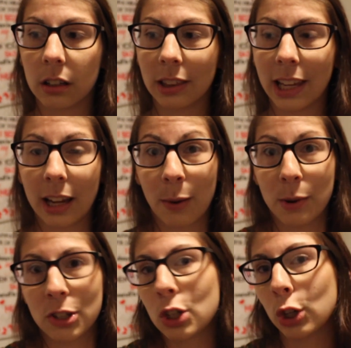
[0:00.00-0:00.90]
like I
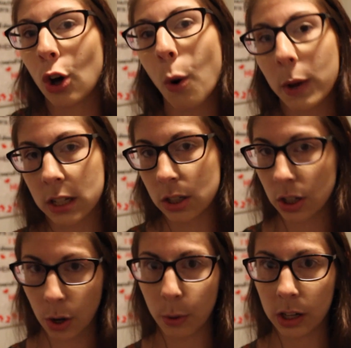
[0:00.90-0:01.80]
wasn't going to
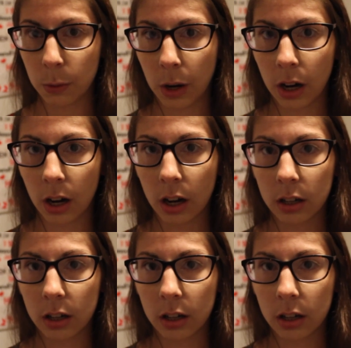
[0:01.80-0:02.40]
go anywhere.